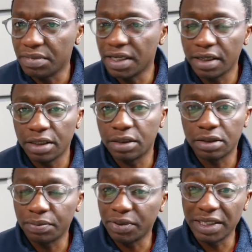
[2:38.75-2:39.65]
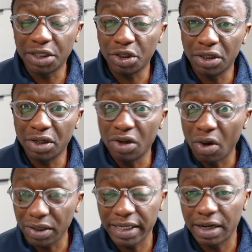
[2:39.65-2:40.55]
is potentially in a
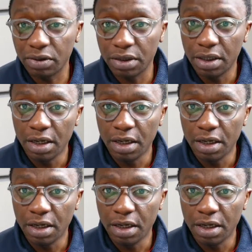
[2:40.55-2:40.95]
lockdown.